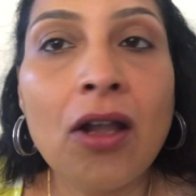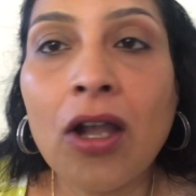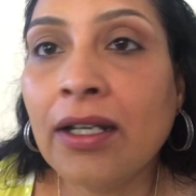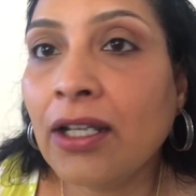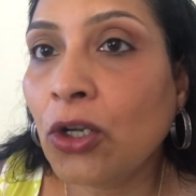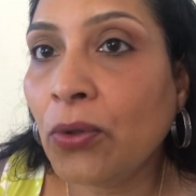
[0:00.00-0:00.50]

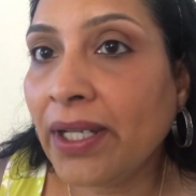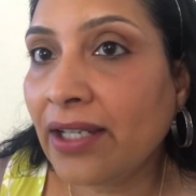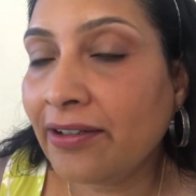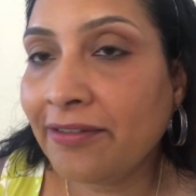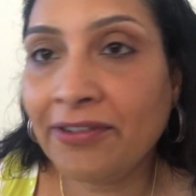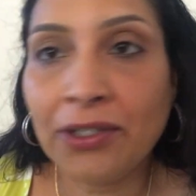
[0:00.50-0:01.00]
On a quick
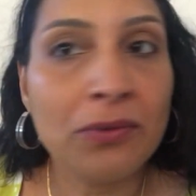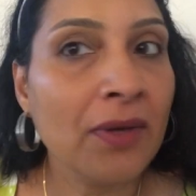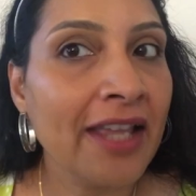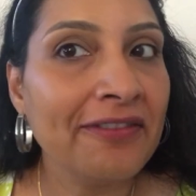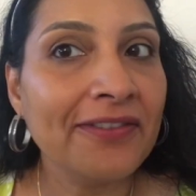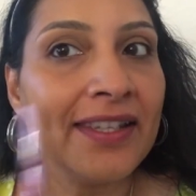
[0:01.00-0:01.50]
review,
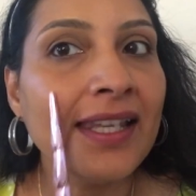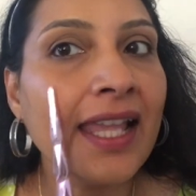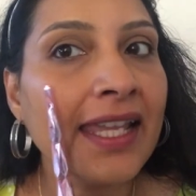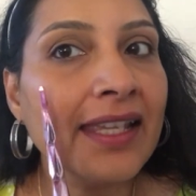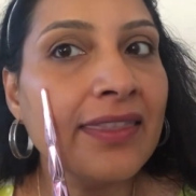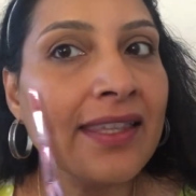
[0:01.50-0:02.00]
I feel
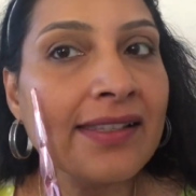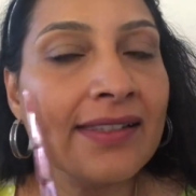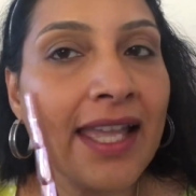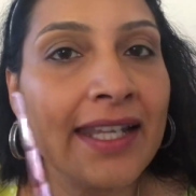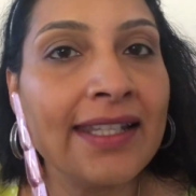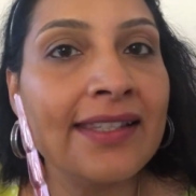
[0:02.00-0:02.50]
like this
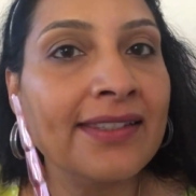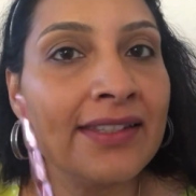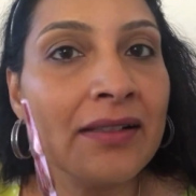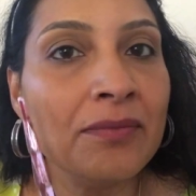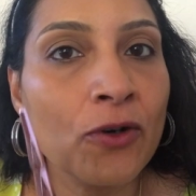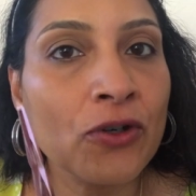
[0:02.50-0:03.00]
side is
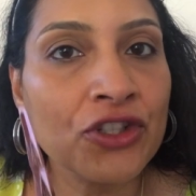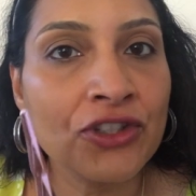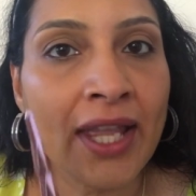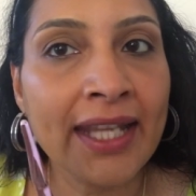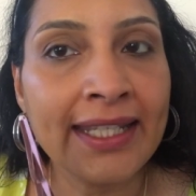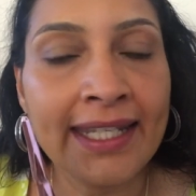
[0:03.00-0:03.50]
still more
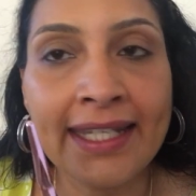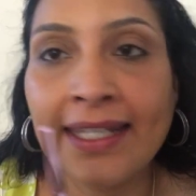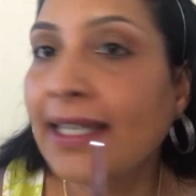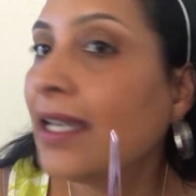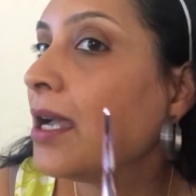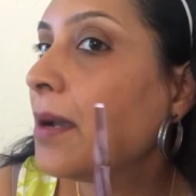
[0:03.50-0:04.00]
shiny,
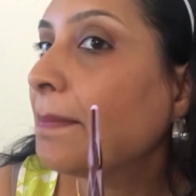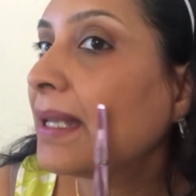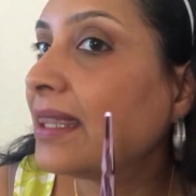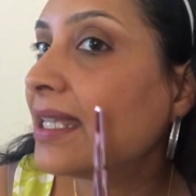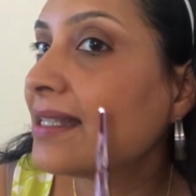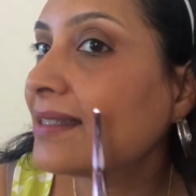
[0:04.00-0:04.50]

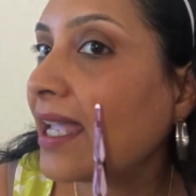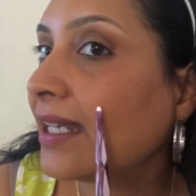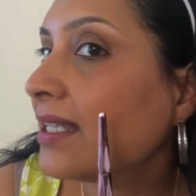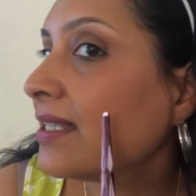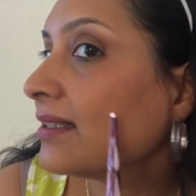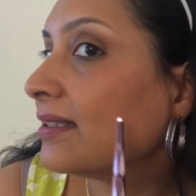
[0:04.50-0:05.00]
but this side
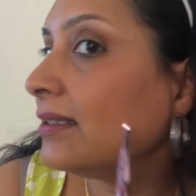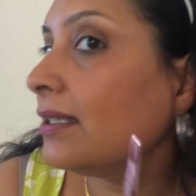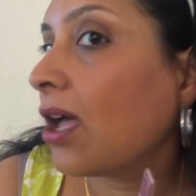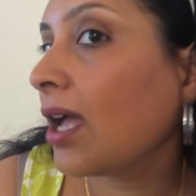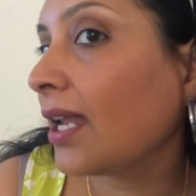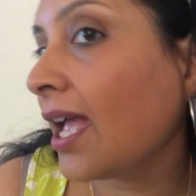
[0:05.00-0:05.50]
is
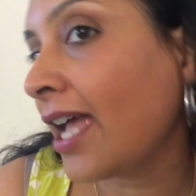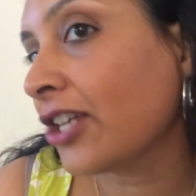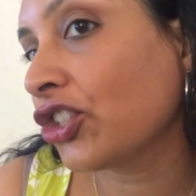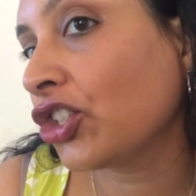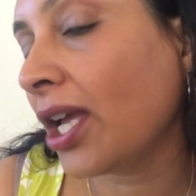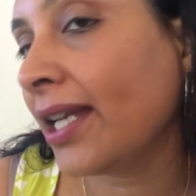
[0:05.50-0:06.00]
not as
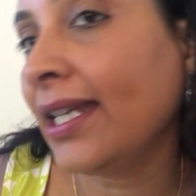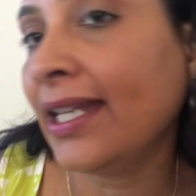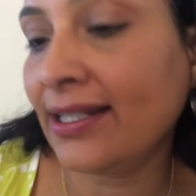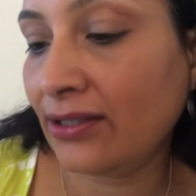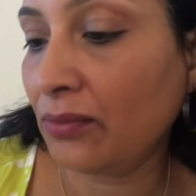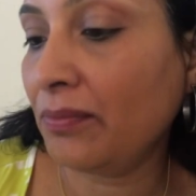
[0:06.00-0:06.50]
shiny.
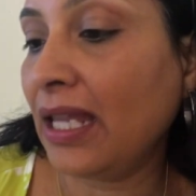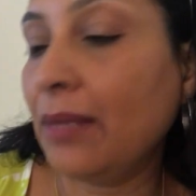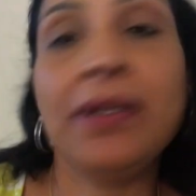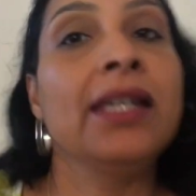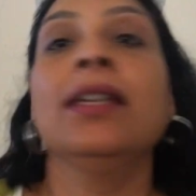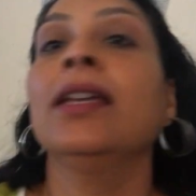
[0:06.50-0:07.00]
So
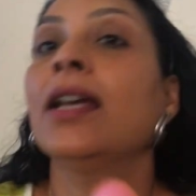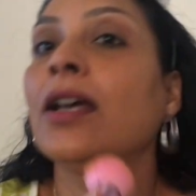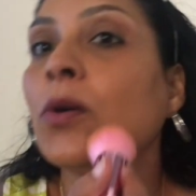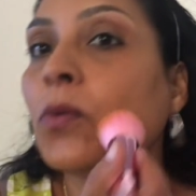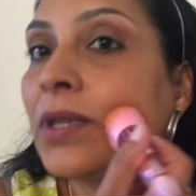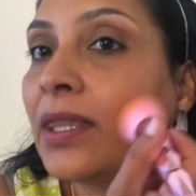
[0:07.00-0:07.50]
maybe
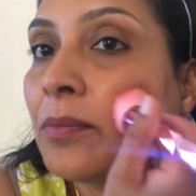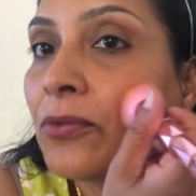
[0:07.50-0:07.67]
with the